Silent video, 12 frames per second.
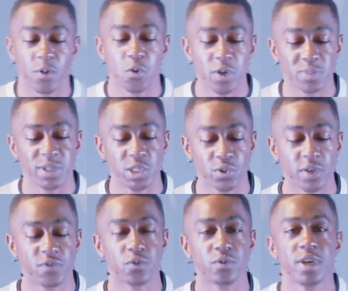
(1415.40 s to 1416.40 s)
always be
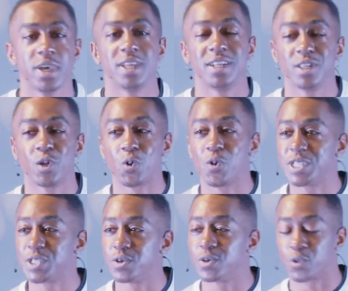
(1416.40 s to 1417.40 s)
joyful. And in the
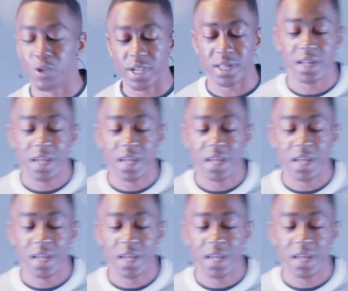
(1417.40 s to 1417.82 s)
original Greek